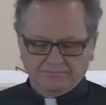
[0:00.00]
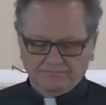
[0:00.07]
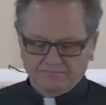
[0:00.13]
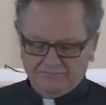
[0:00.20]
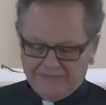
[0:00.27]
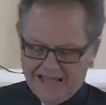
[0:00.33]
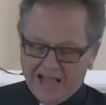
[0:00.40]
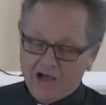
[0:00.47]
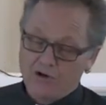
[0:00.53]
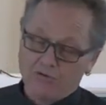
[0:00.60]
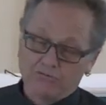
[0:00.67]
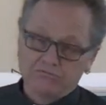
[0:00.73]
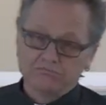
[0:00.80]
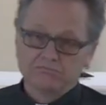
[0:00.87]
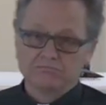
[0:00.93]
Now,
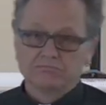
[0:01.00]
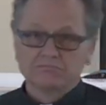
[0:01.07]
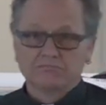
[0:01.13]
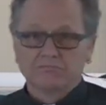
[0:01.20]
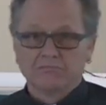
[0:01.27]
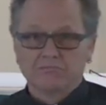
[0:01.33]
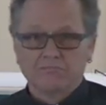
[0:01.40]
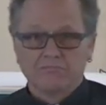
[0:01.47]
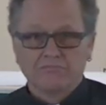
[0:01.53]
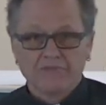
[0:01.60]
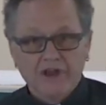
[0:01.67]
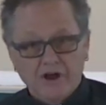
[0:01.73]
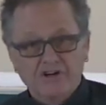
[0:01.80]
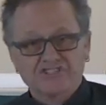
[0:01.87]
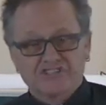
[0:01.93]

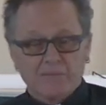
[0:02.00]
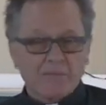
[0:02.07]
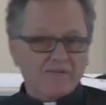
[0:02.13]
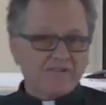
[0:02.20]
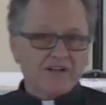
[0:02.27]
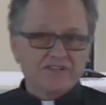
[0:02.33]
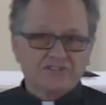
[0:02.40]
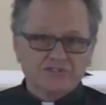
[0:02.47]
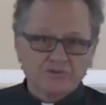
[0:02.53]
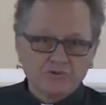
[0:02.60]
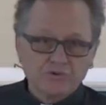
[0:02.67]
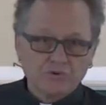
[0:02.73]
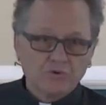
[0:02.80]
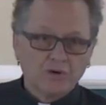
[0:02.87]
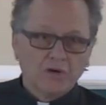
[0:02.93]
there are some of us
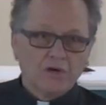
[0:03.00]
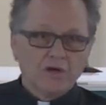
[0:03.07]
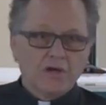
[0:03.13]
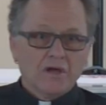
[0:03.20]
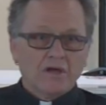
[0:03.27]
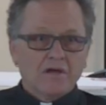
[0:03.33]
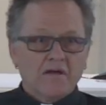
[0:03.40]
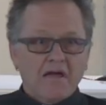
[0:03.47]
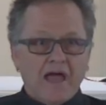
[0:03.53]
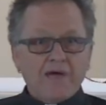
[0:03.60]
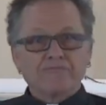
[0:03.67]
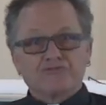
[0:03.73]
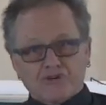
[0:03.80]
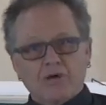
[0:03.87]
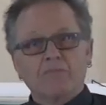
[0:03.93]
who
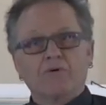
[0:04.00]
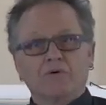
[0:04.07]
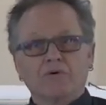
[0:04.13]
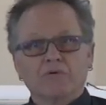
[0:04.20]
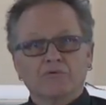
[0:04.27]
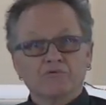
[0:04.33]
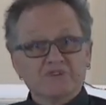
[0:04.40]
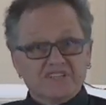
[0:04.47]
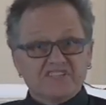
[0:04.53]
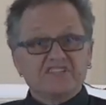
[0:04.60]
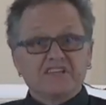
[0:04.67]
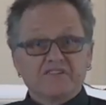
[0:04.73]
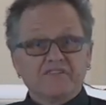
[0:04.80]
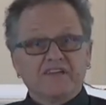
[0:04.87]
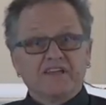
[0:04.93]
have trouble
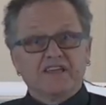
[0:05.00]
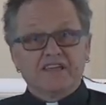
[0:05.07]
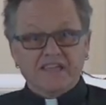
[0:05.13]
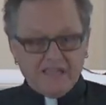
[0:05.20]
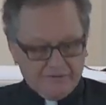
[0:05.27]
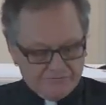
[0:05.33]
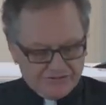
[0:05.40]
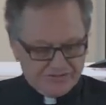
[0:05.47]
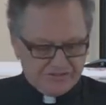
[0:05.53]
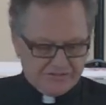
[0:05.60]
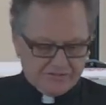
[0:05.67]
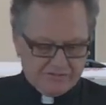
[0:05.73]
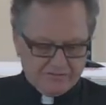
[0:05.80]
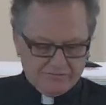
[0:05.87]
receiving gifts.